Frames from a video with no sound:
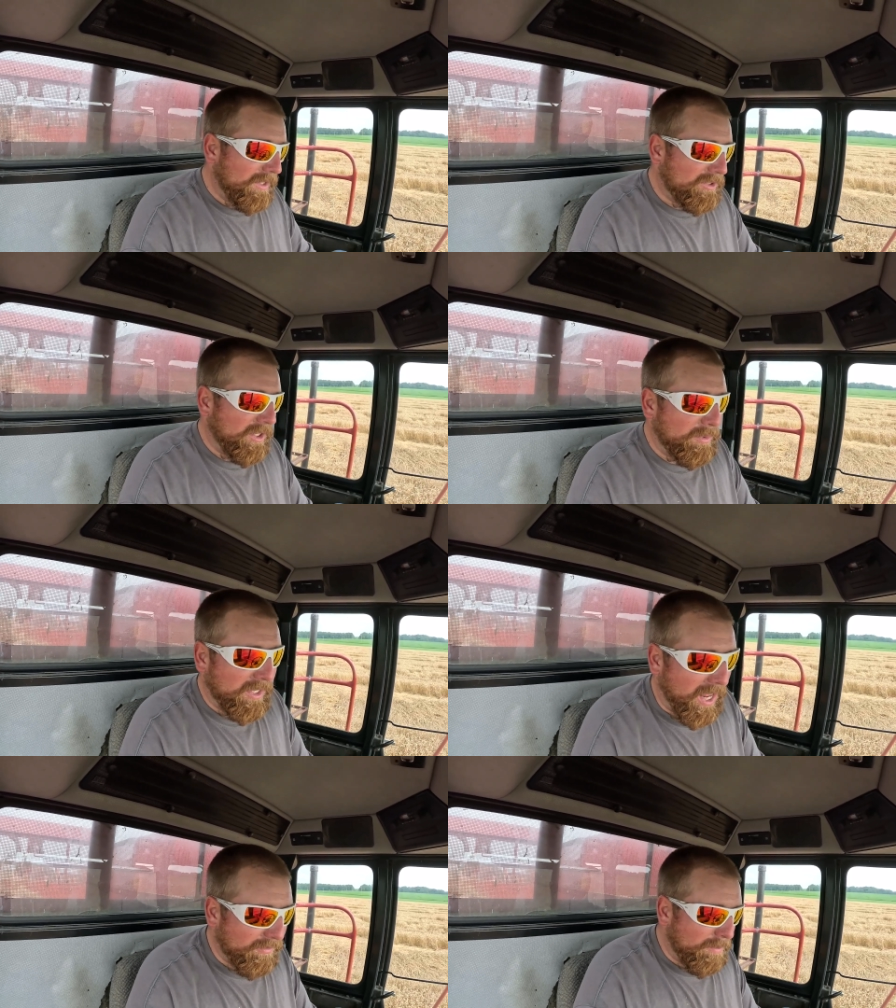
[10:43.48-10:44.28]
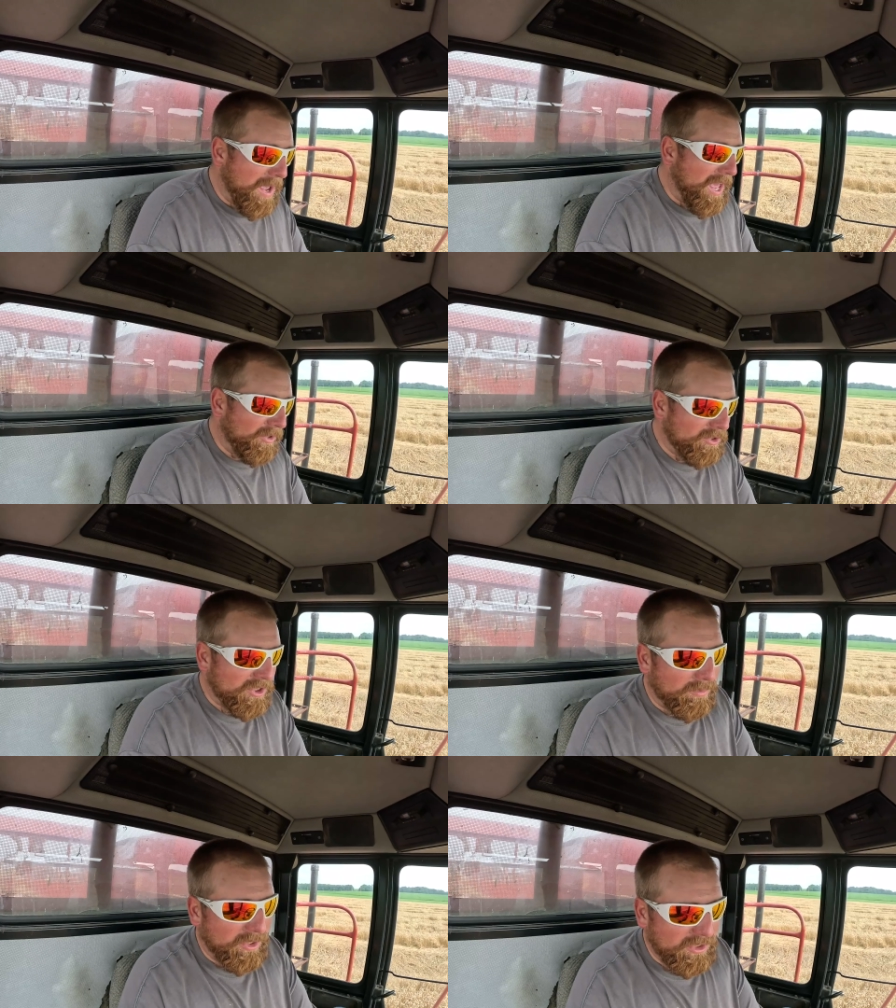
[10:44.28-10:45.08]
it's going to be kind of a battle in
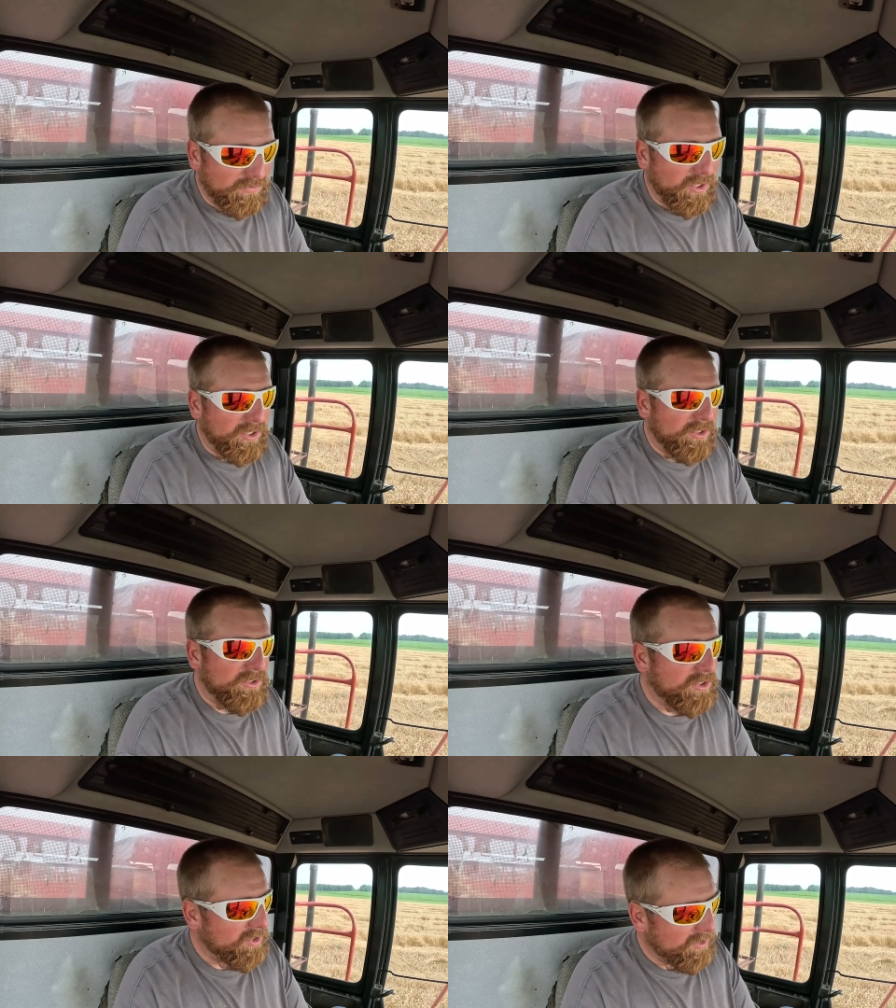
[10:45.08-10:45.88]
some of these fields,